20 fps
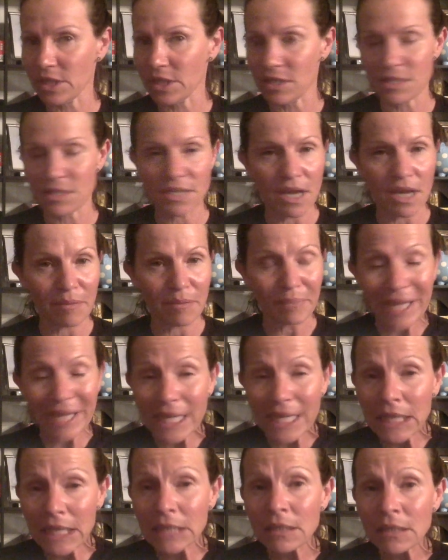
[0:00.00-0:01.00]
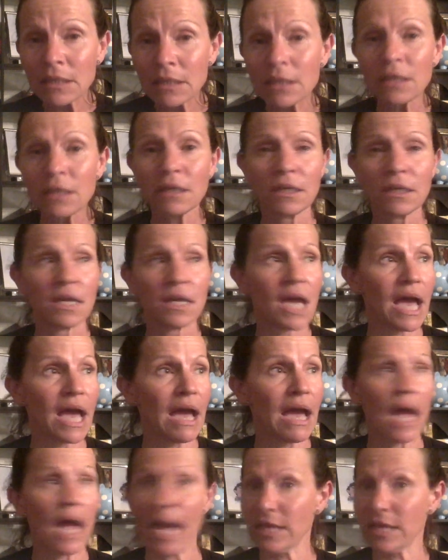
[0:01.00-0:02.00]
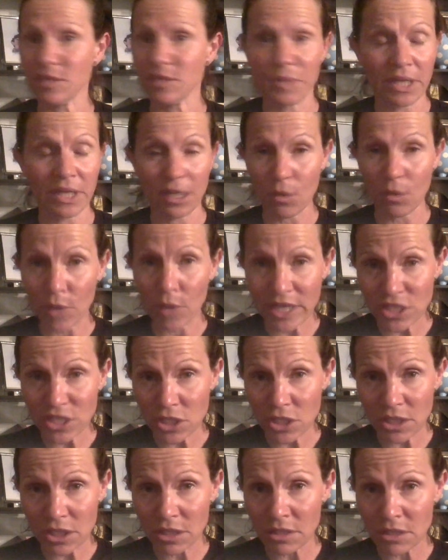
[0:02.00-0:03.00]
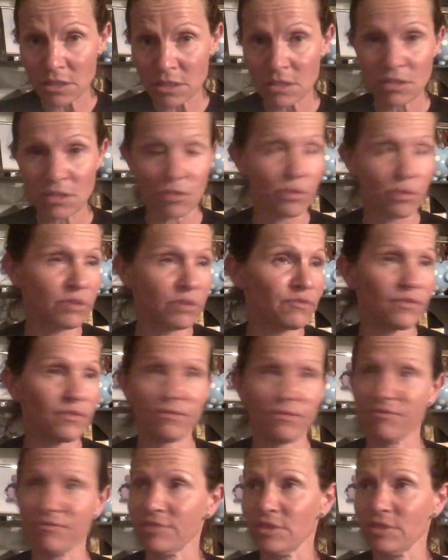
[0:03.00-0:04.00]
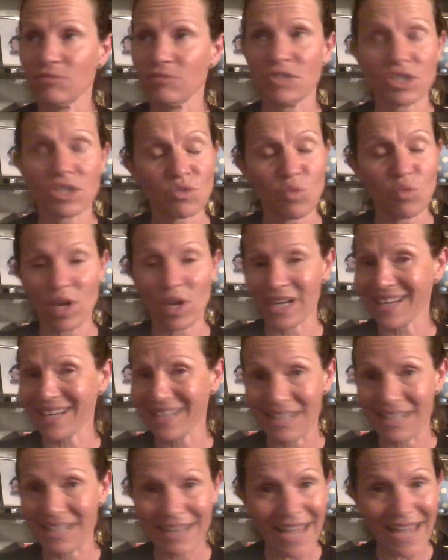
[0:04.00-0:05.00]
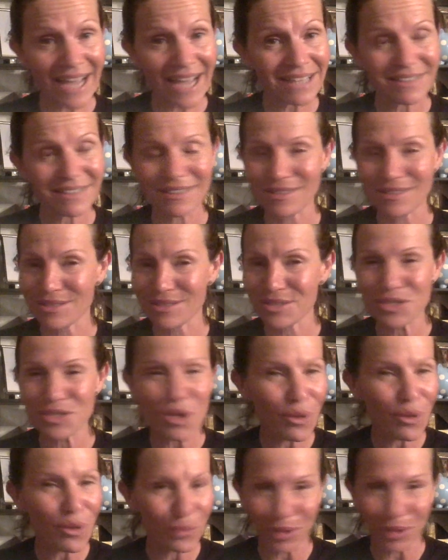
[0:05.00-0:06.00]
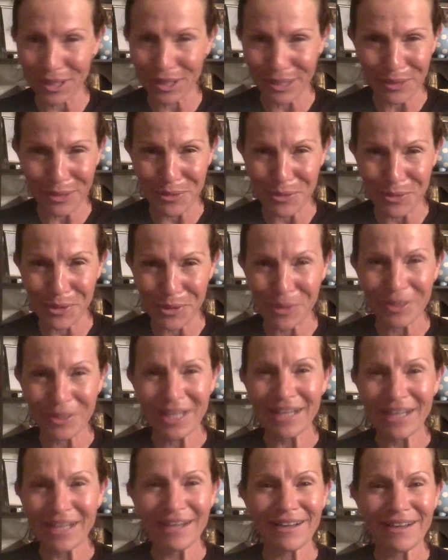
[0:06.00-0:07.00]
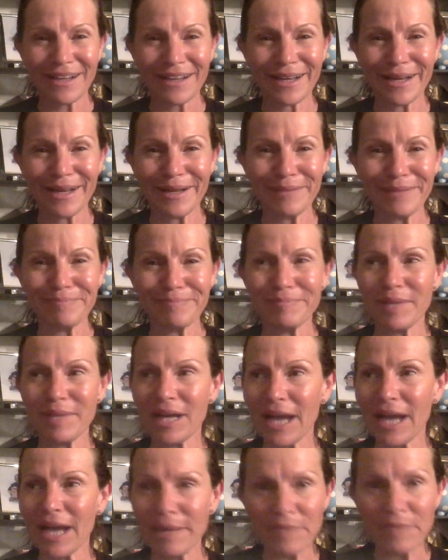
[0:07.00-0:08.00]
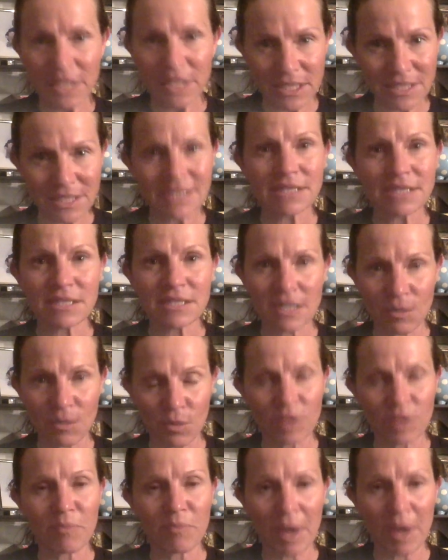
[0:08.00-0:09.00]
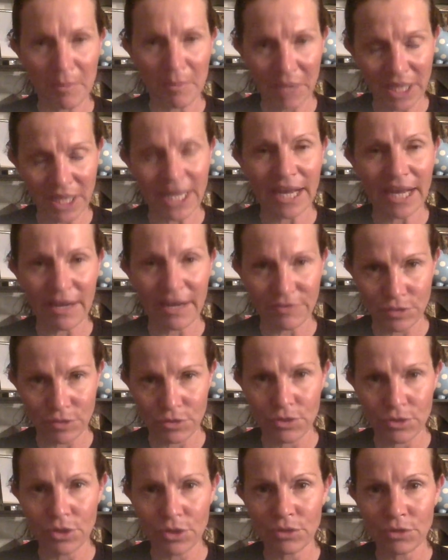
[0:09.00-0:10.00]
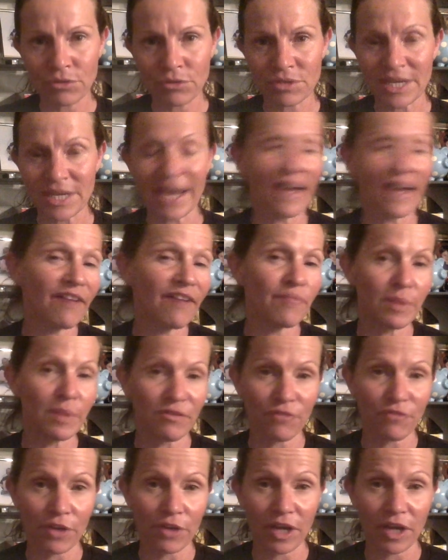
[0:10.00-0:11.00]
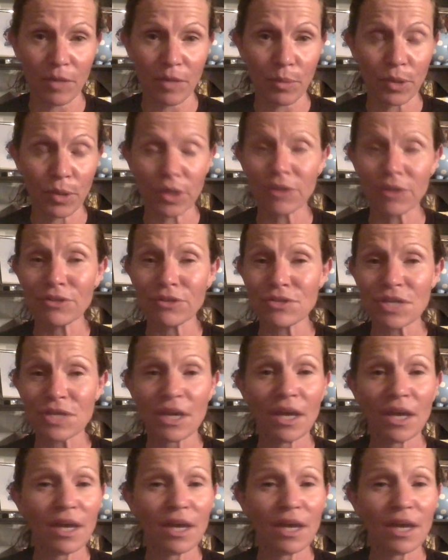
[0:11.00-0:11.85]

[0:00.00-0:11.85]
to stop in, ask me any questions, or if you just want to connect, it's totally cool. I'm consistent with my Monday afternoons. I have been for a couple years.